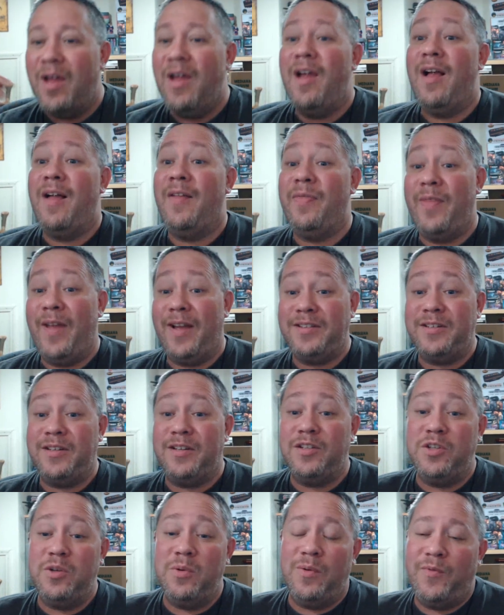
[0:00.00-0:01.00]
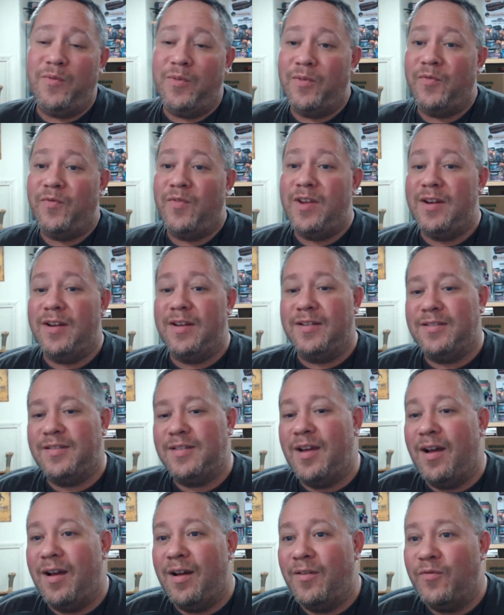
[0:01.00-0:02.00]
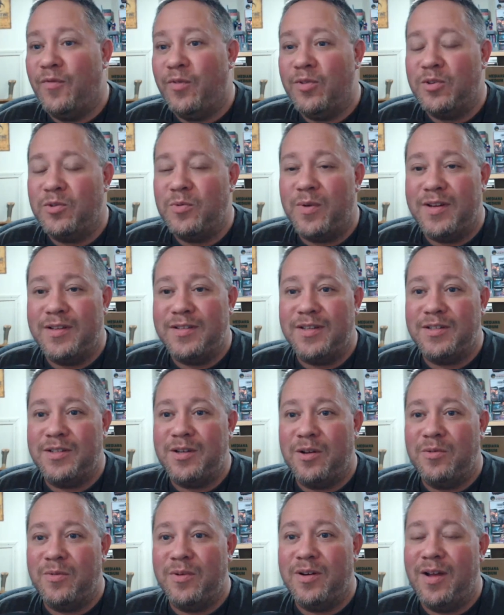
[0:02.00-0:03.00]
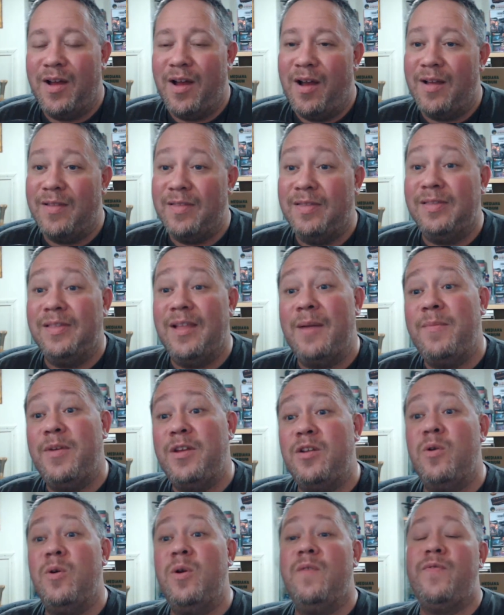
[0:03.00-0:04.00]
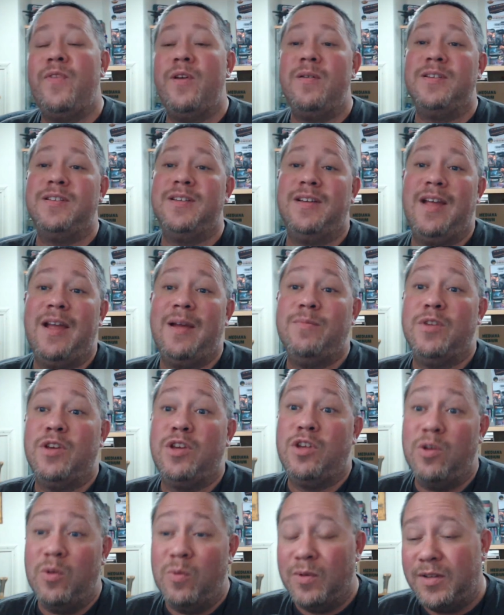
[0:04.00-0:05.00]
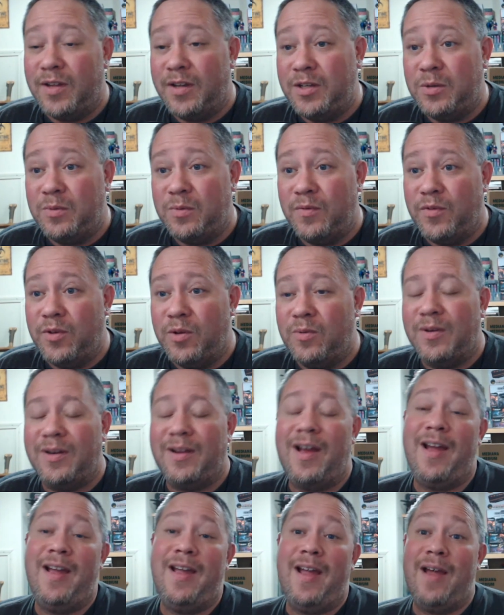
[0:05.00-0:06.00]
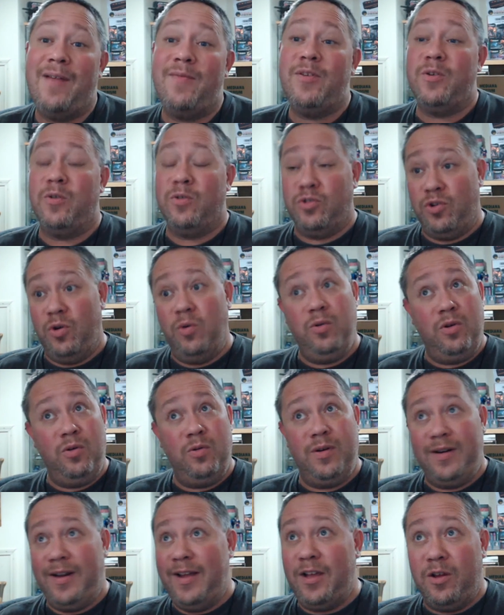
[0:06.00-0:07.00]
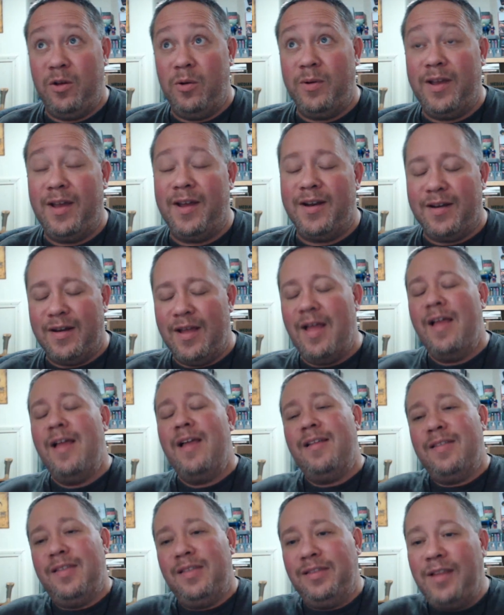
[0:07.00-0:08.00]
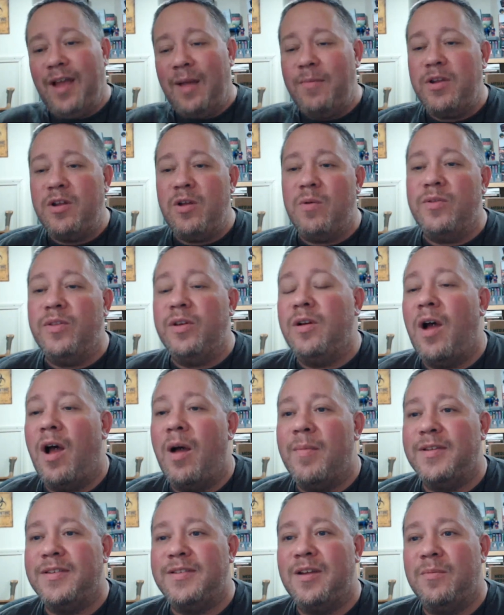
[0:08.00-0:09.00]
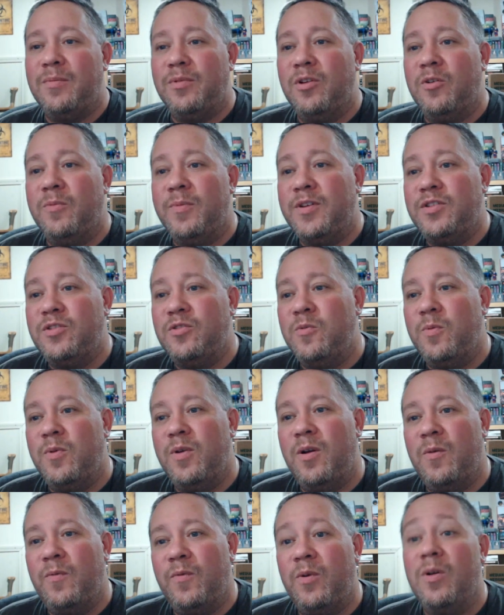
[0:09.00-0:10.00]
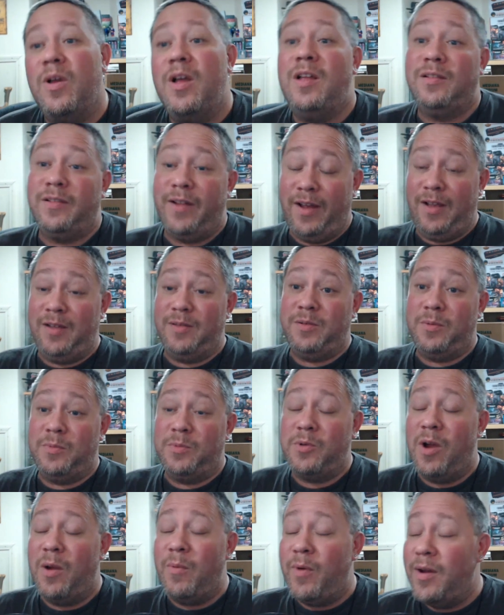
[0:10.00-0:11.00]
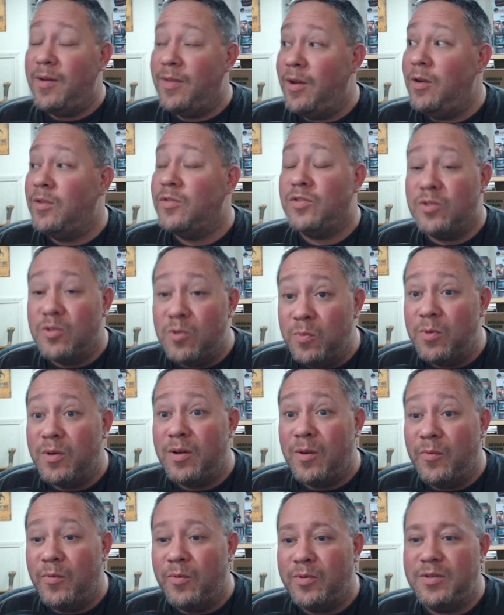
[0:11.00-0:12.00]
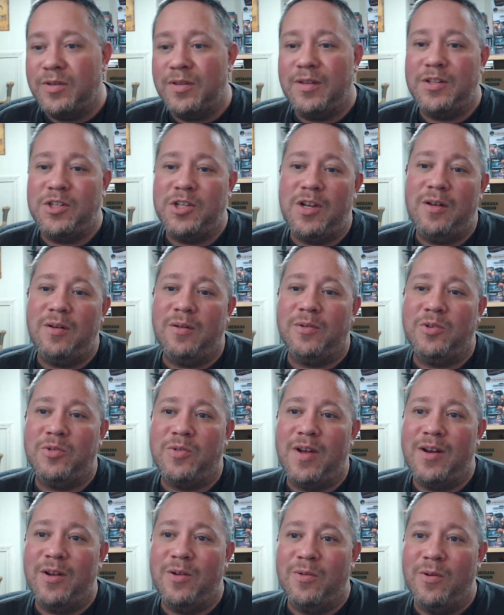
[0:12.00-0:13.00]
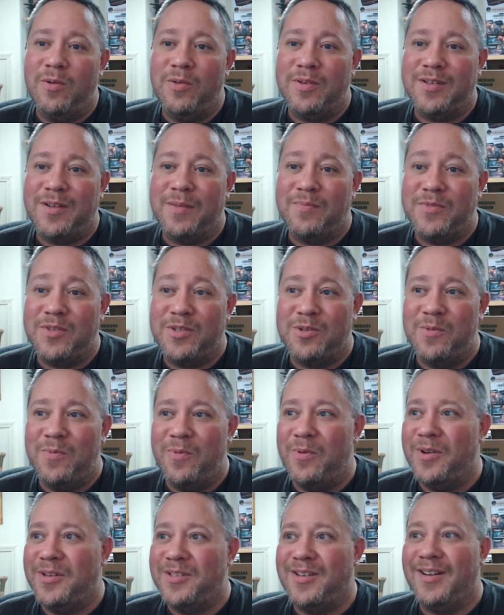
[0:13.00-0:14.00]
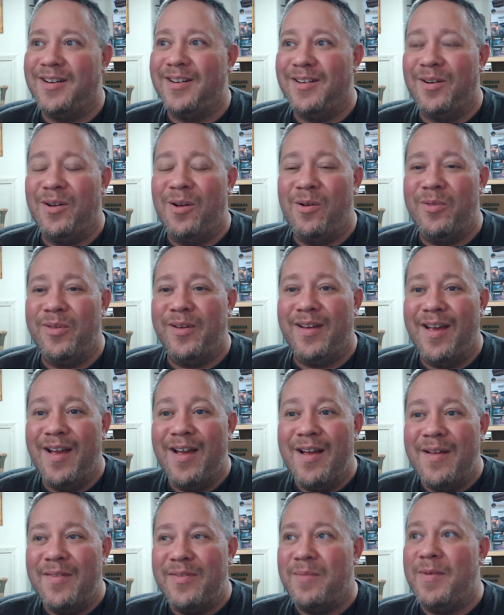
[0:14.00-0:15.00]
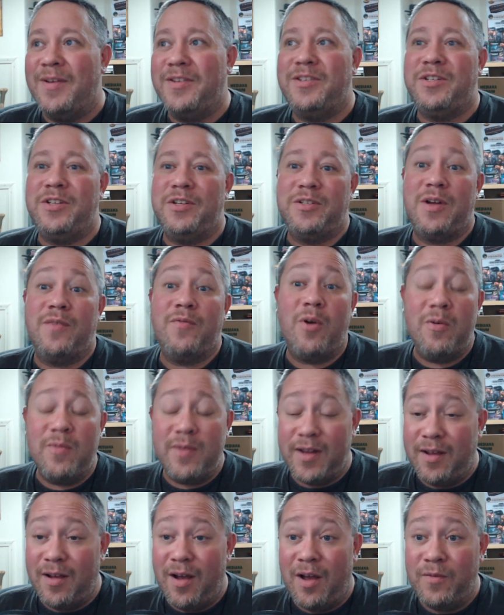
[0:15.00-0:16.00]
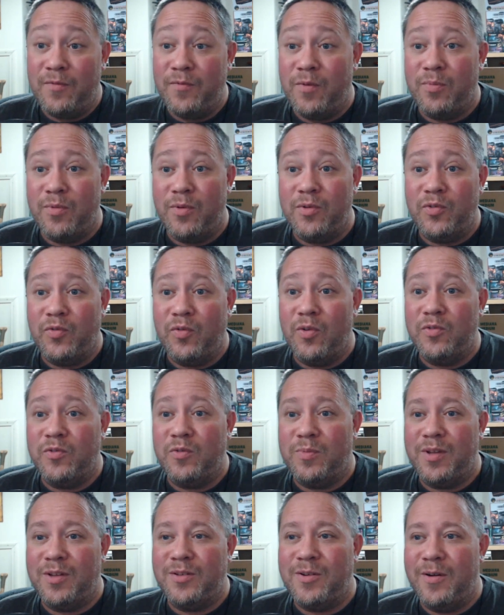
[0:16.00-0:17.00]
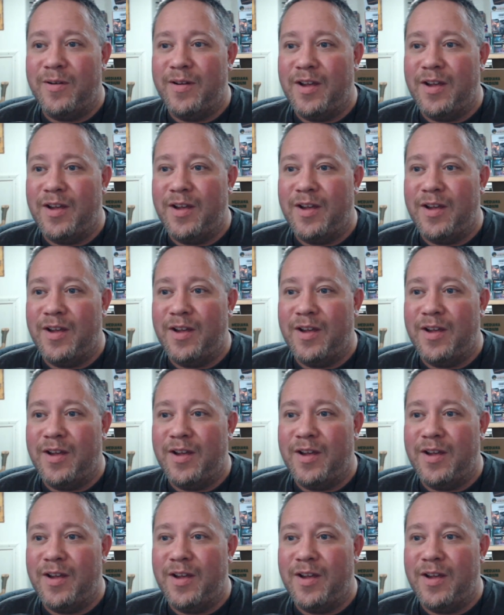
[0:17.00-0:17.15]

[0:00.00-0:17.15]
that's going to do it for Phoenix for the 2600. Let me know if there is a game that you would like to review and I have it or don't own it and I can go get it. Let me know in the comments down below. It'd be super helpful. Like and subscribe while you're there. It's super helpful to the channel and trying to grow this. I'm super excited at all the messages I've already gotten from those folks from the Atari Age